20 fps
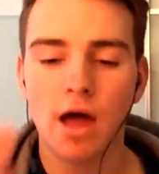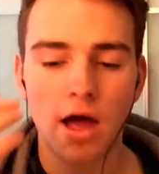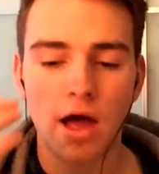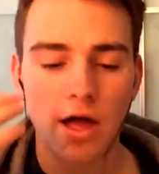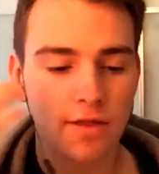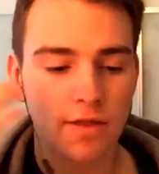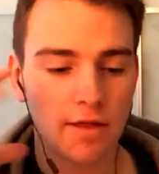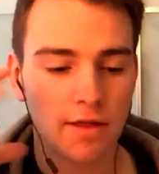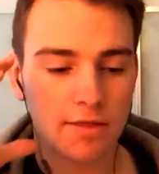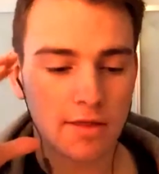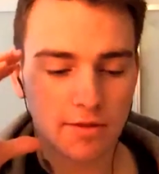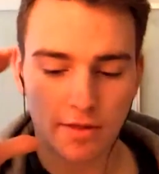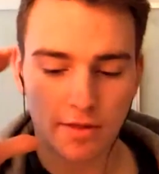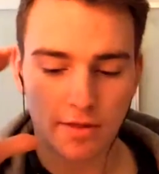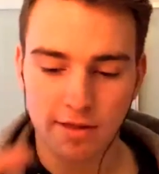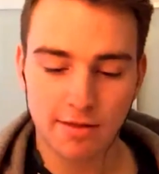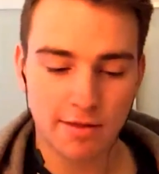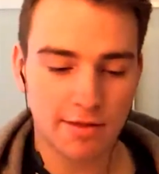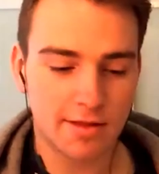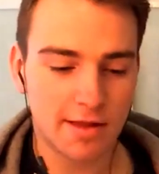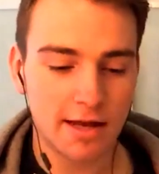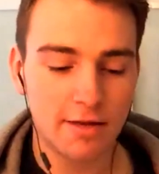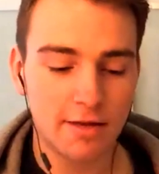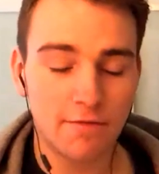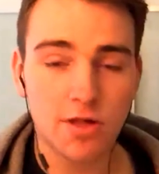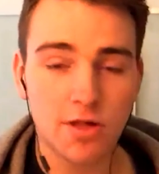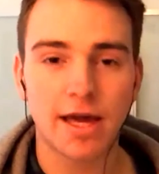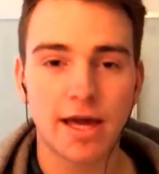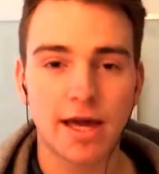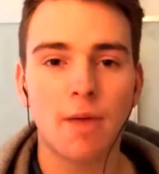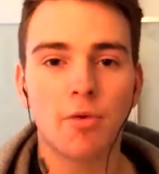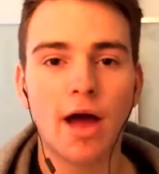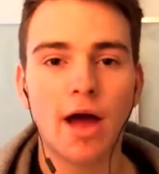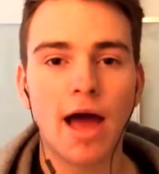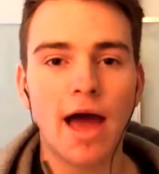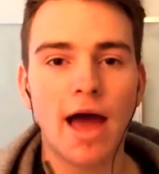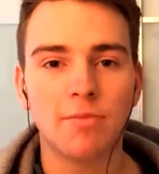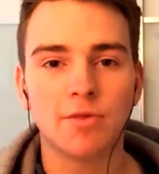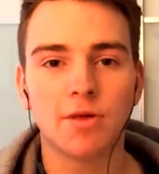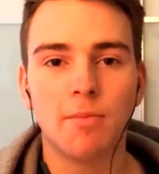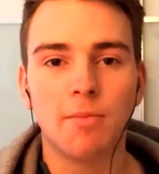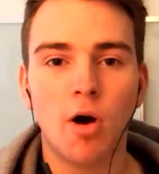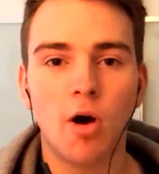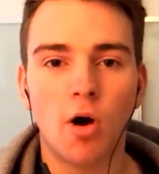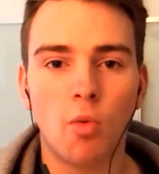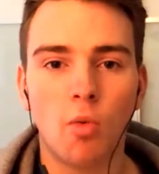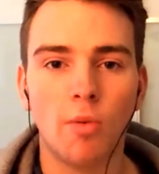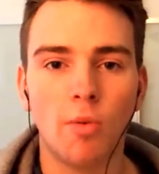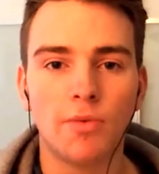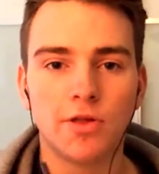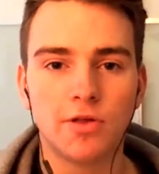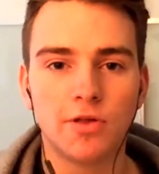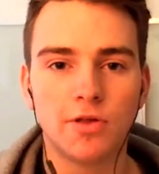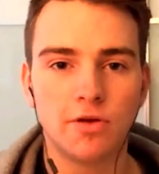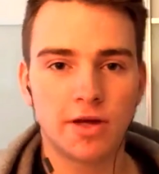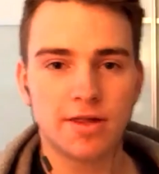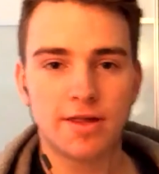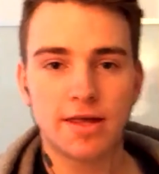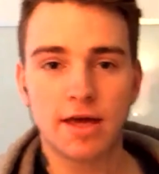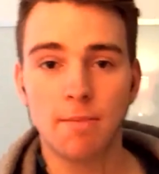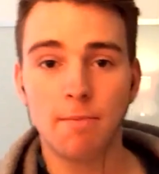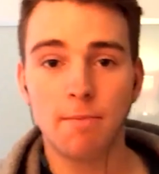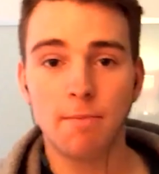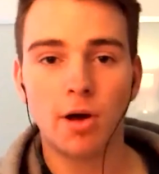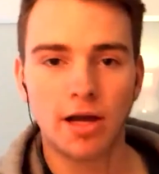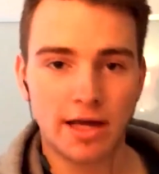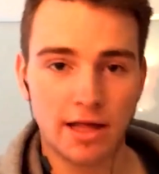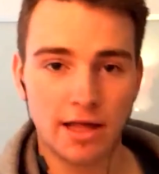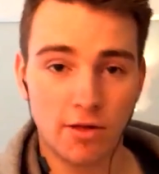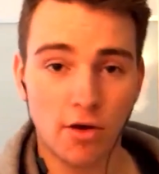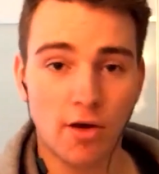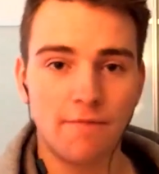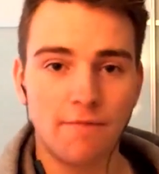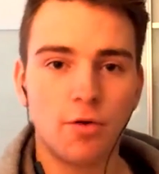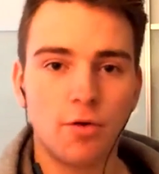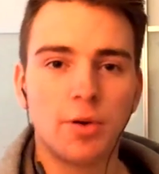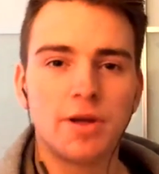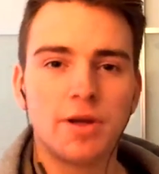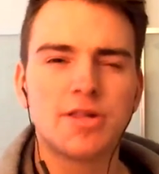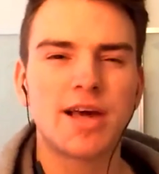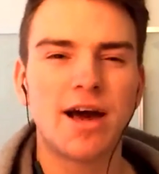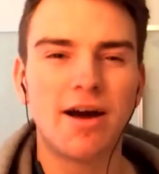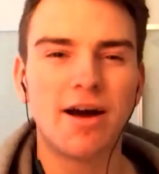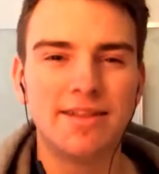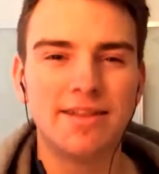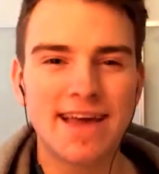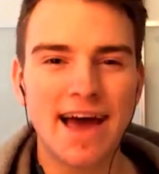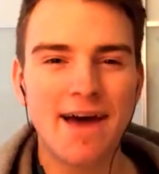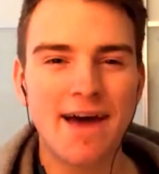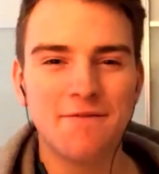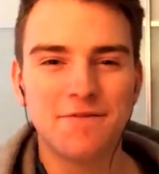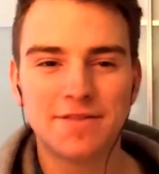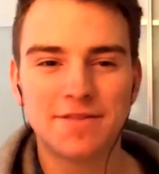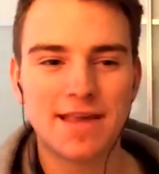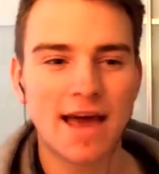the television camera aims at Mark Warburton, you can see him pulling his arm forward and shouting "Tav,